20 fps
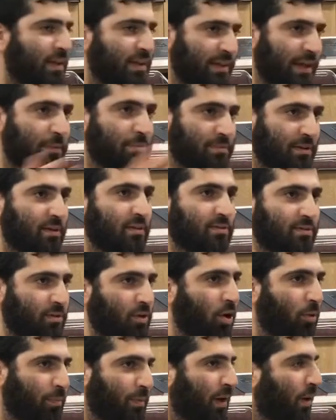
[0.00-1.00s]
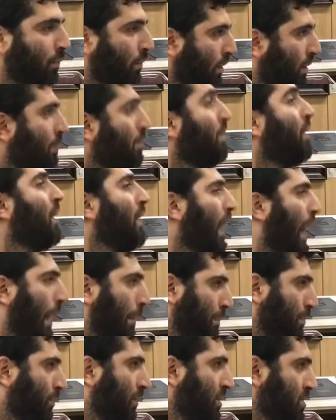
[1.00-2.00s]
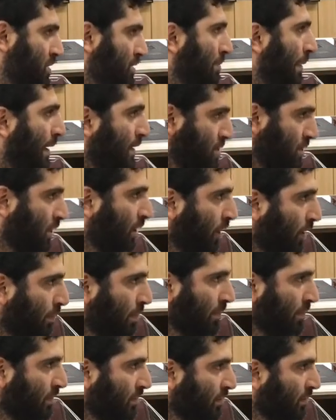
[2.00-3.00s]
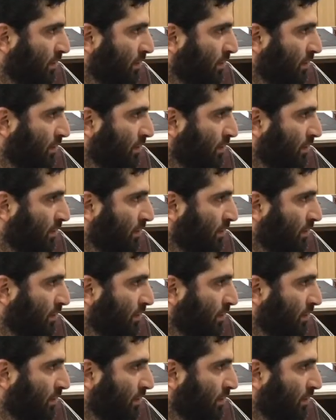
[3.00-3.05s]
they came to Ethiopia, Operation Magic Carpet,